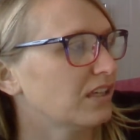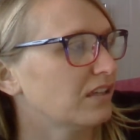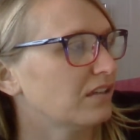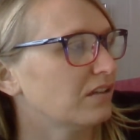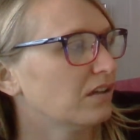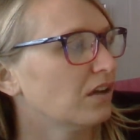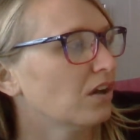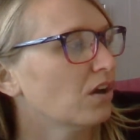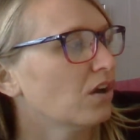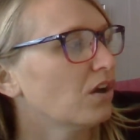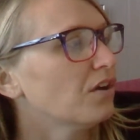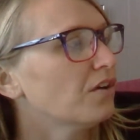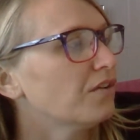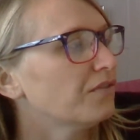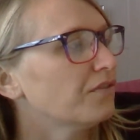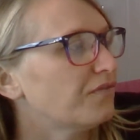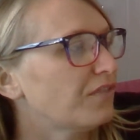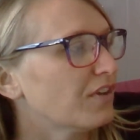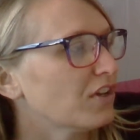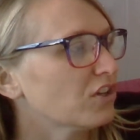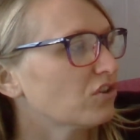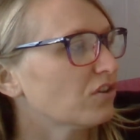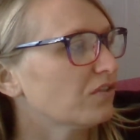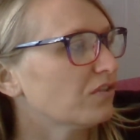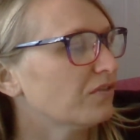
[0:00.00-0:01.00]
Eat
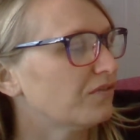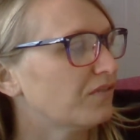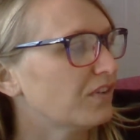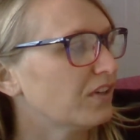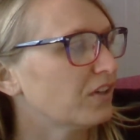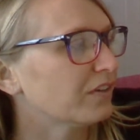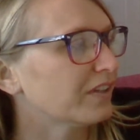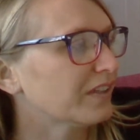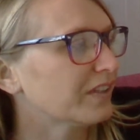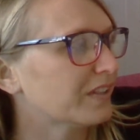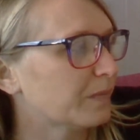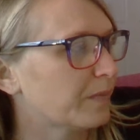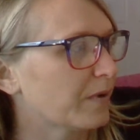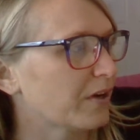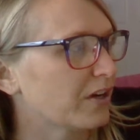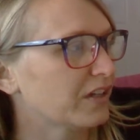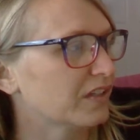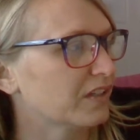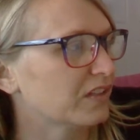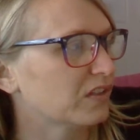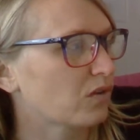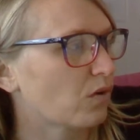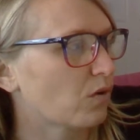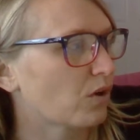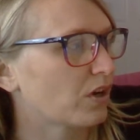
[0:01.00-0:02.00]
fish, veal,
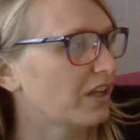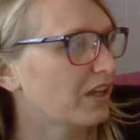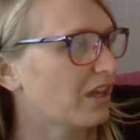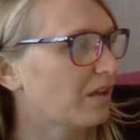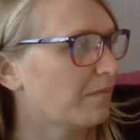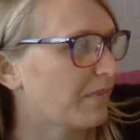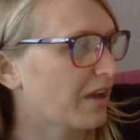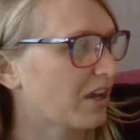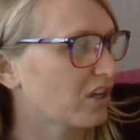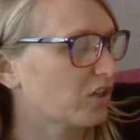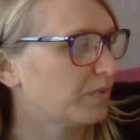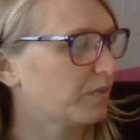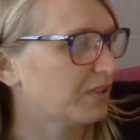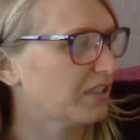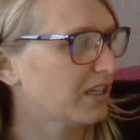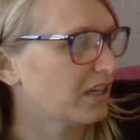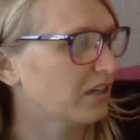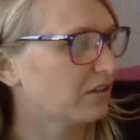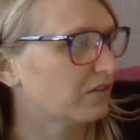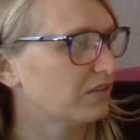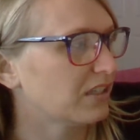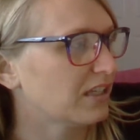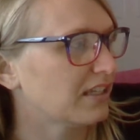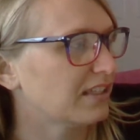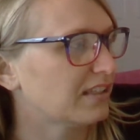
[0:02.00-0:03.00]
asparagus, corn, and mashed potatoes.